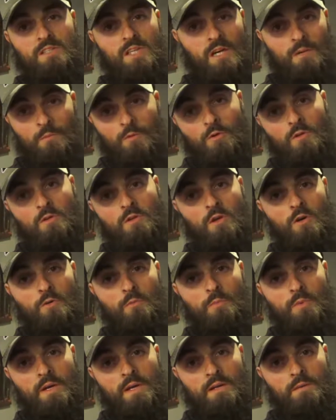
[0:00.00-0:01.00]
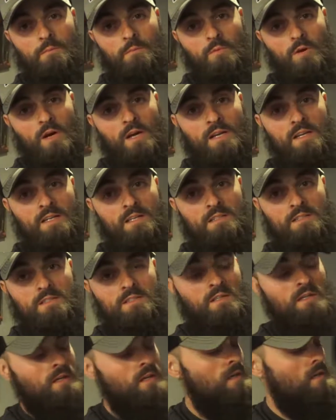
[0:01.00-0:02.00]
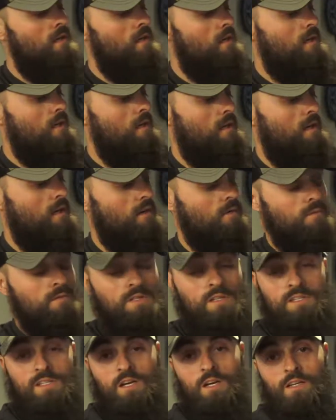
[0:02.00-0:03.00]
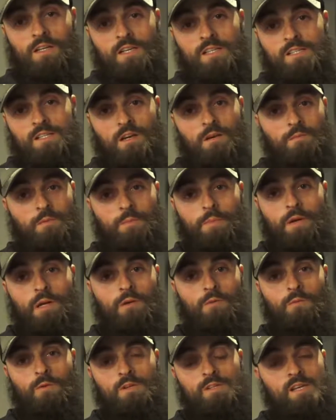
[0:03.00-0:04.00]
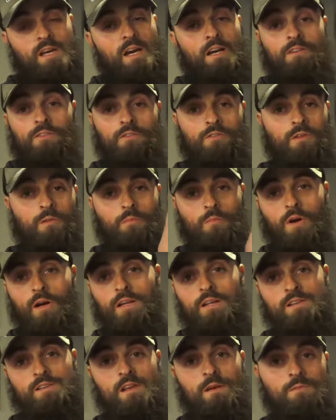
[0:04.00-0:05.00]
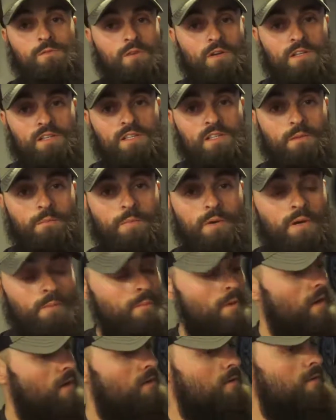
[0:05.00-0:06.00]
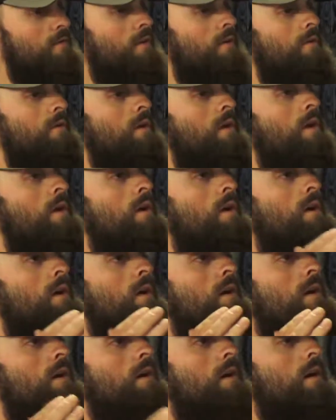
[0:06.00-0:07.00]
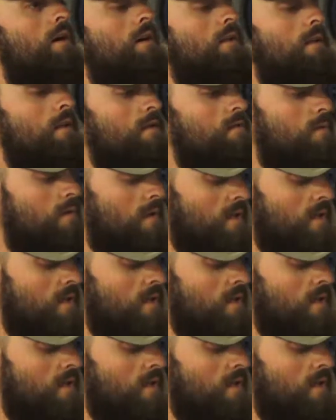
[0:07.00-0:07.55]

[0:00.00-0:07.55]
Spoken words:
I'm on a low pin brightness. When the sun gets up, depending on where it's at, I can turn the brightness up so I can see the pin better. So that's what I